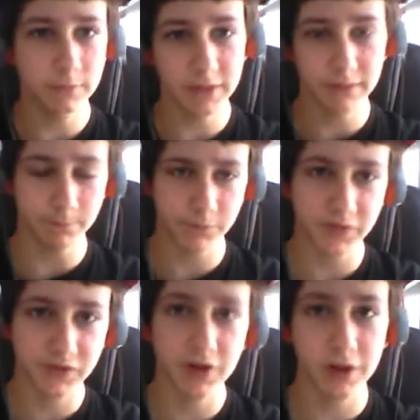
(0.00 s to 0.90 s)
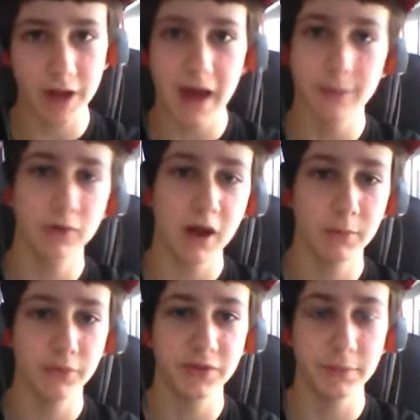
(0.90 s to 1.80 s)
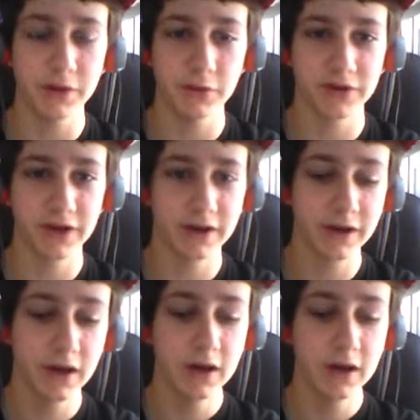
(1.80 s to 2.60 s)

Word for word: It still had a problem with the music.